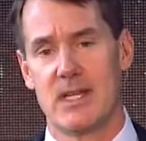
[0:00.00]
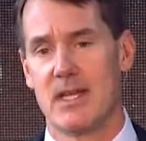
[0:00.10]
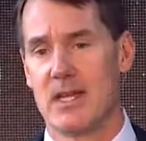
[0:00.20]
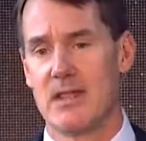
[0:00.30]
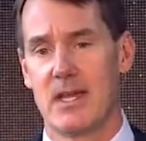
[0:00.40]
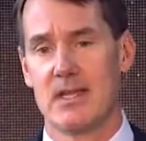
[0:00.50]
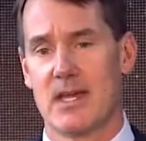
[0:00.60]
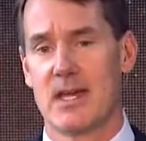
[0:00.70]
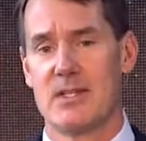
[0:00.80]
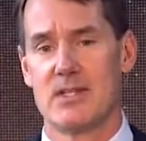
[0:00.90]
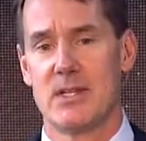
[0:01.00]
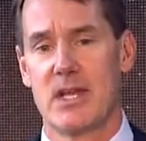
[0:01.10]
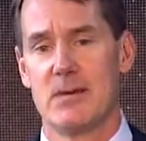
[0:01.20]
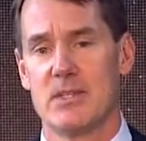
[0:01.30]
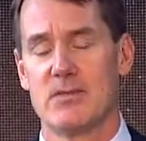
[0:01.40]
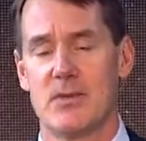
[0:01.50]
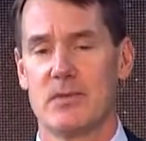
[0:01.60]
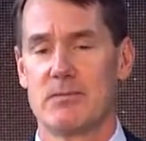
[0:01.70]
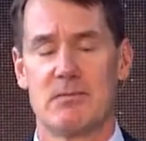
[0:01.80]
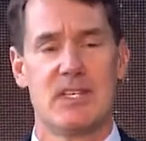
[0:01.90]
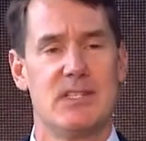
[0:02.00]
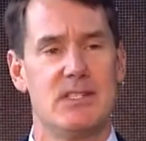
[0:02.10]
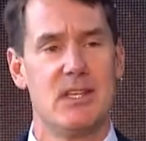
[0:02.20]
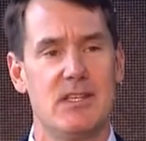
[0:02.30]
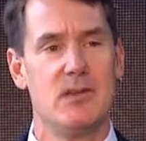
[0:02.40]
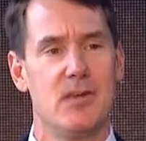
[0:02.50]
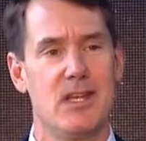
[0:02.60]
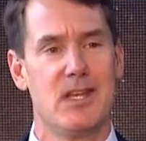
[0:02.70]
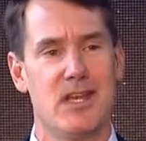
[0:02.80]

and I thank the Heinz Endowments for continuing